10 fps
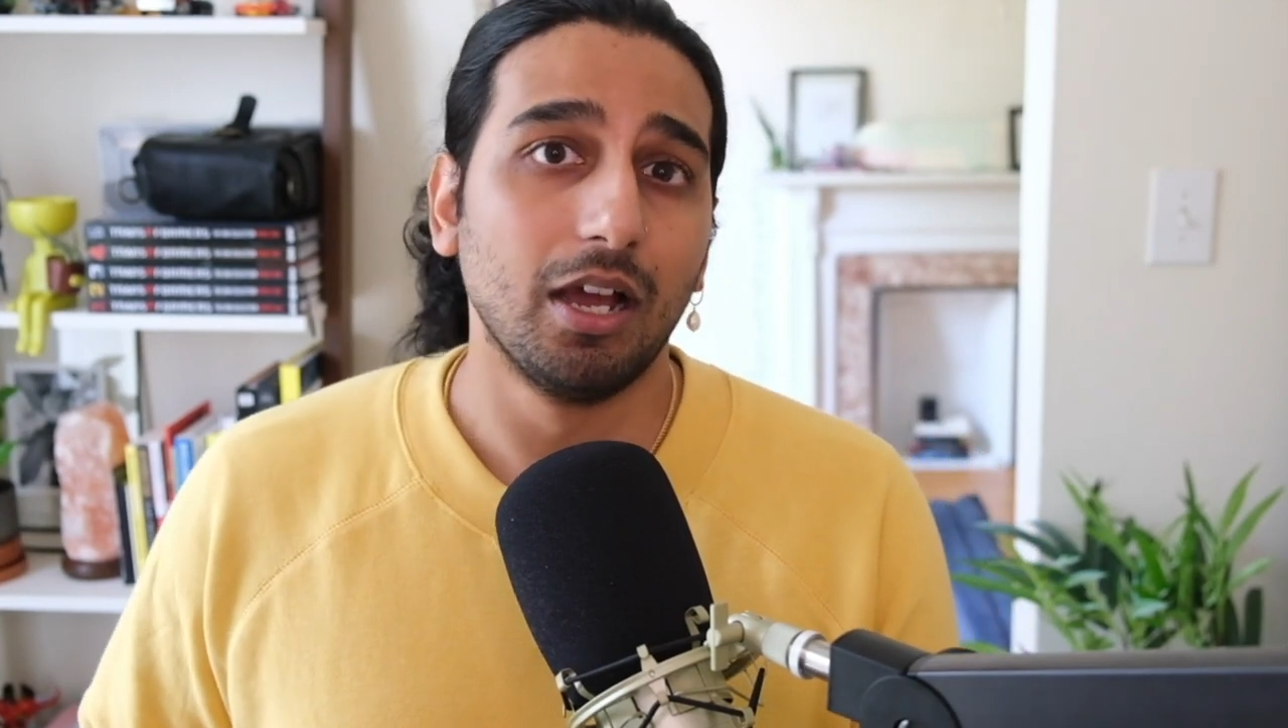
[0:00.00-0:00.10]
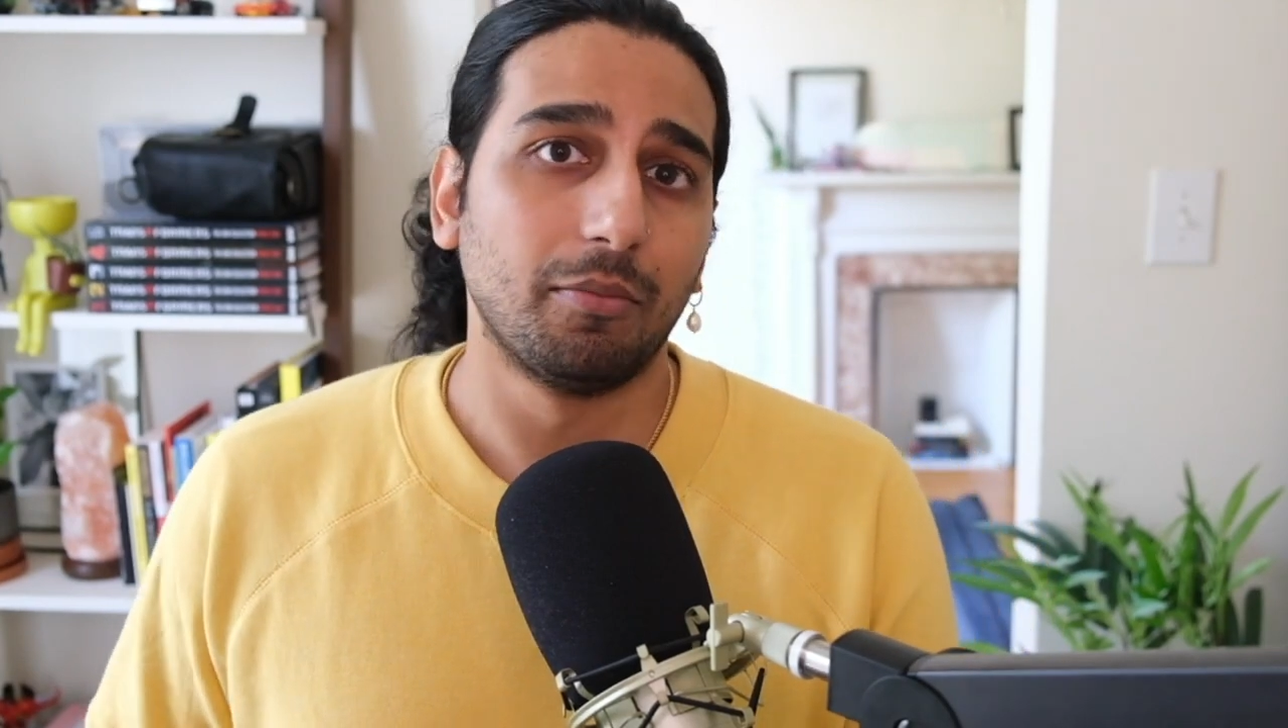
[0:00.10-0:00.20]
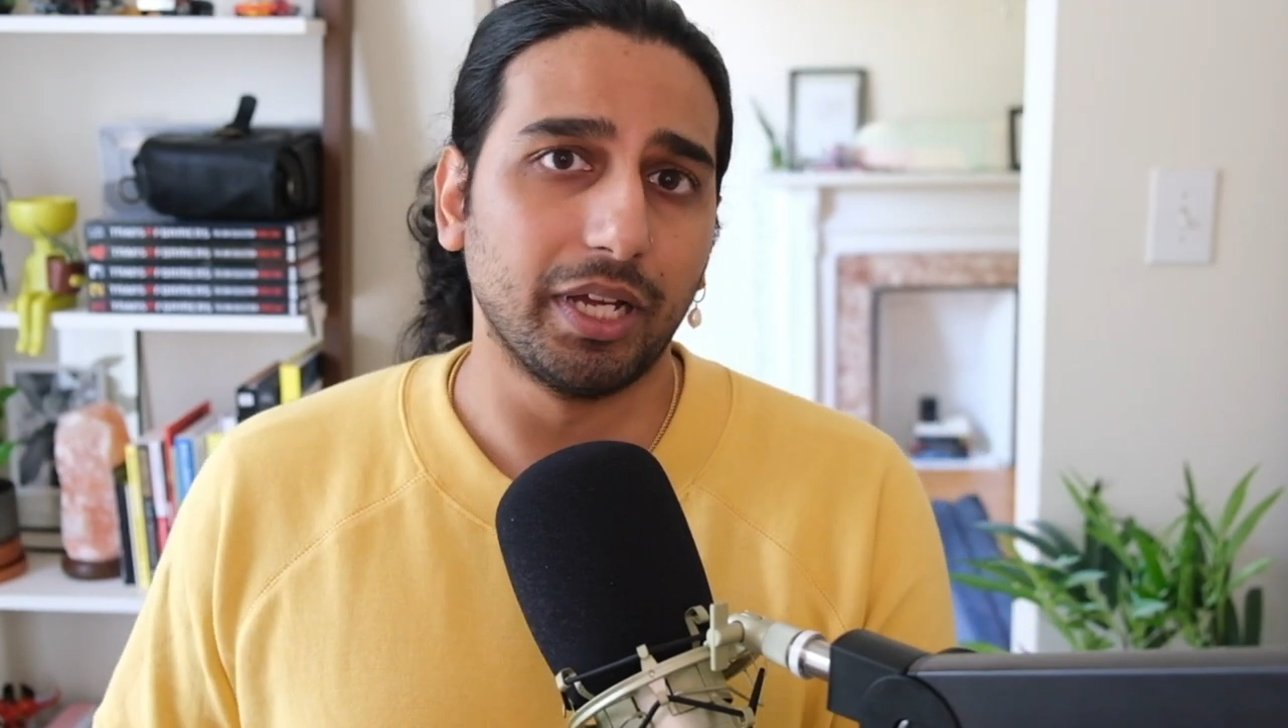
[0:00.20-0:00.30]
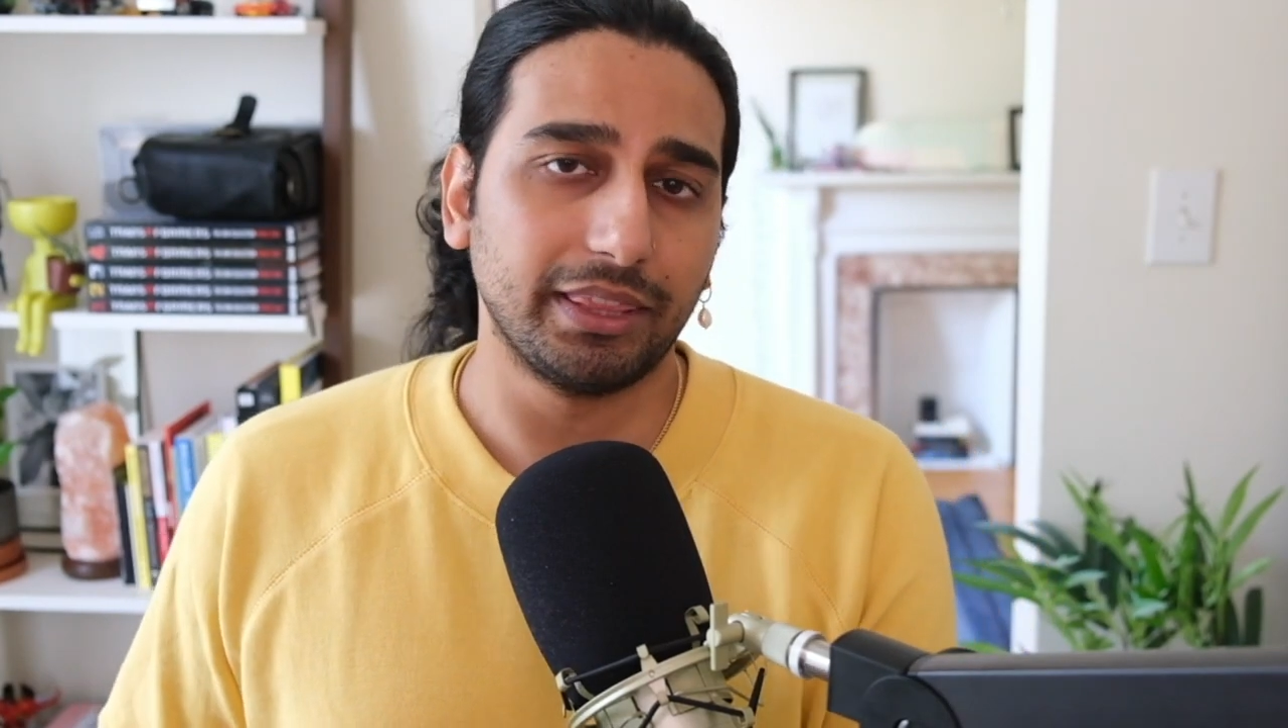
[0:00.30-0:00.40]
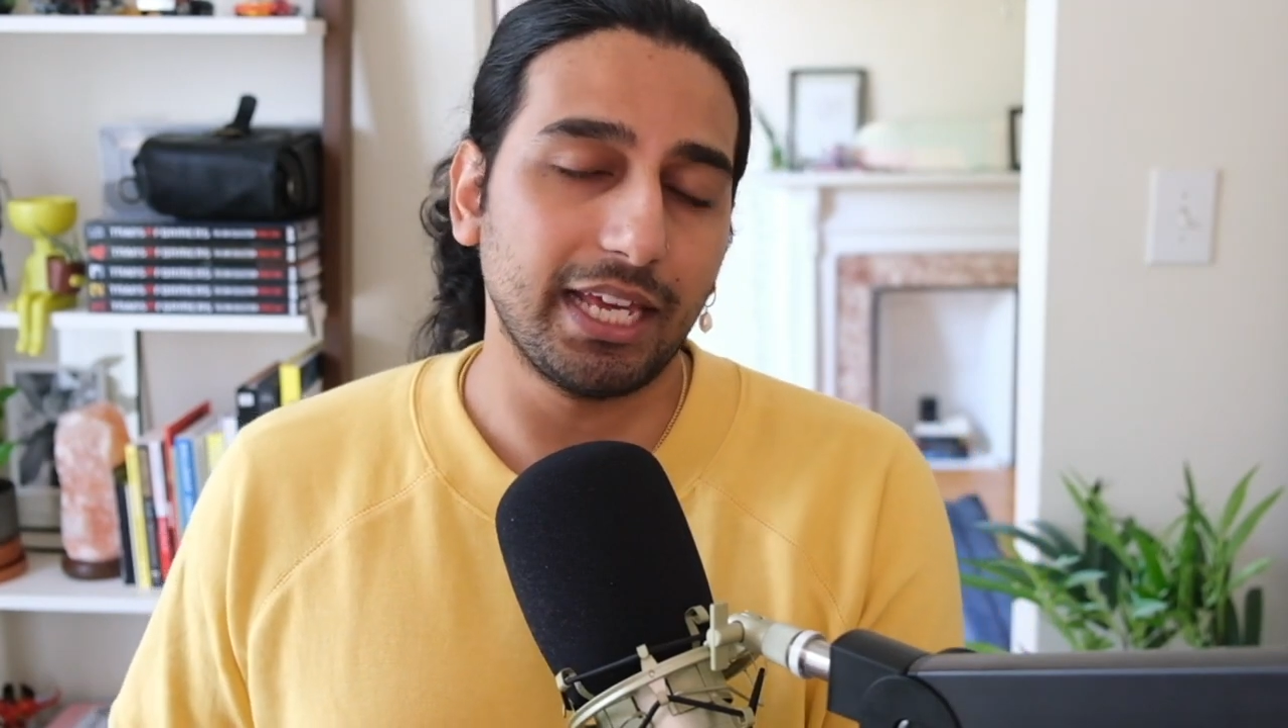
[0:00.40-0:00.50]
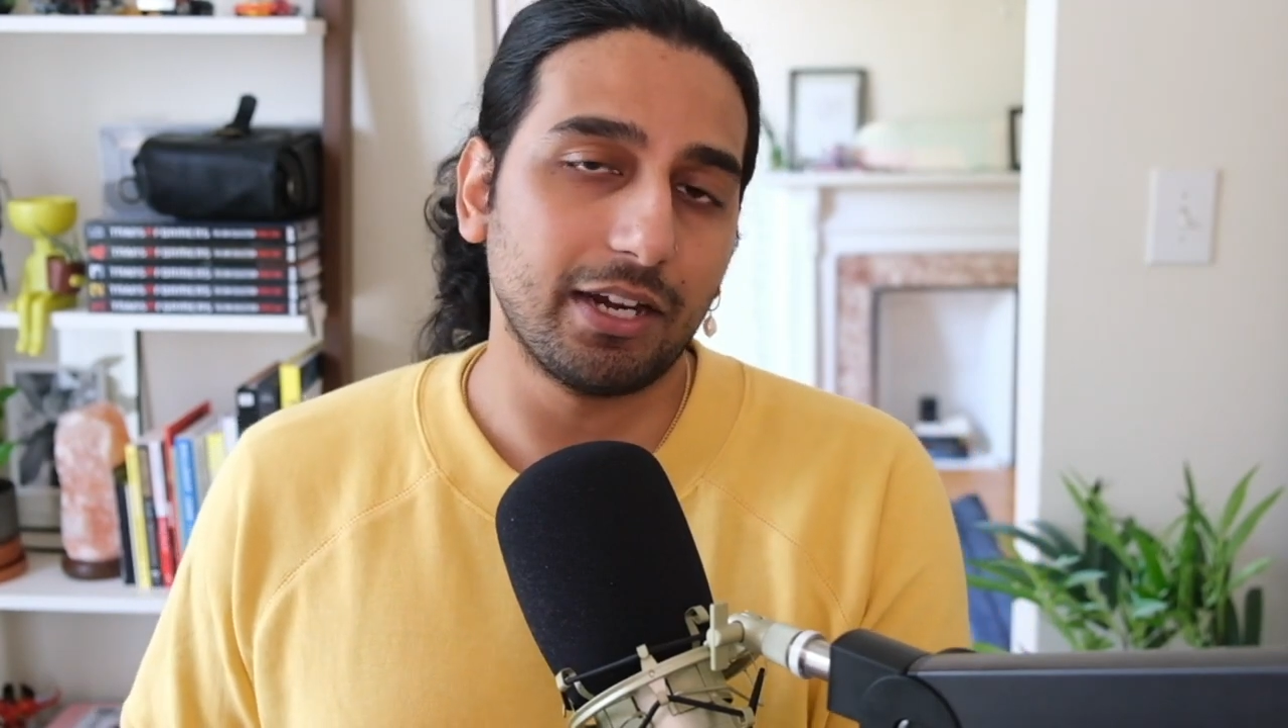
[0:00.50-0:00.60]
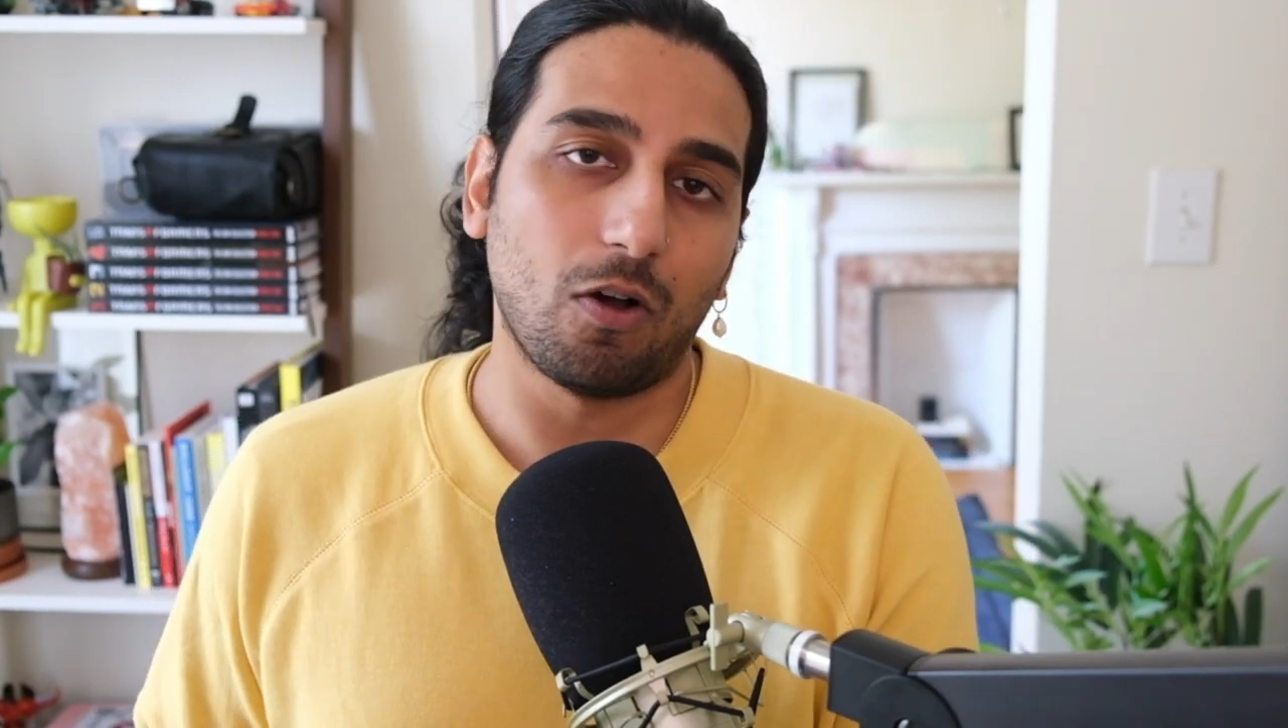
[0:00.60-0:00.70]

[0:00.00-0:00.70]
but then